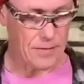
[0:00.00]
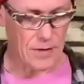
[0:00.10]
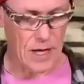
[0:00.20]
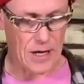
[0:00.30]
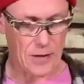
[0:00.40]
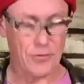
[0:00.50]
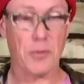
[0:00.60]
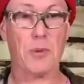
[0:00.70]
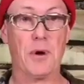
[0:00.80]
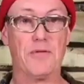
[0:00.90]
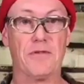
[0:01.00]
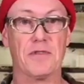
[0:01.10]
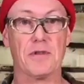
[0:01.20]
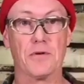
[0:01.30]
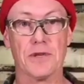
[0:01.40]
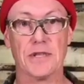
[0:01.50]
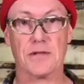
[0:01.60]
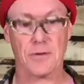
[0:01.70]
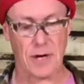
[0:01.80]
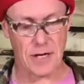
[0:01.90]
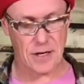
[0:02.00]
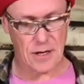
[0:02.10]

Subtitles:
drop it by 50 degrees centigrade,